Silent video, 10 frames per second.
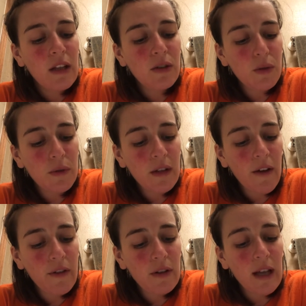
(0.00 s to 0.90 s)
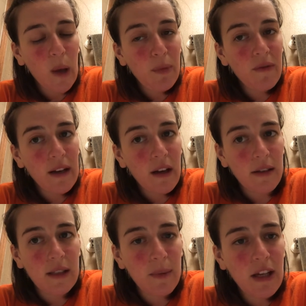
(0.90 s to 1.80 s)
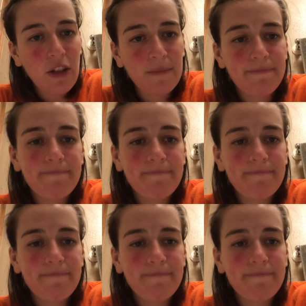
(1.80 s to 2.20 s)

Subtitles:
Stool softeners help prevent constipation.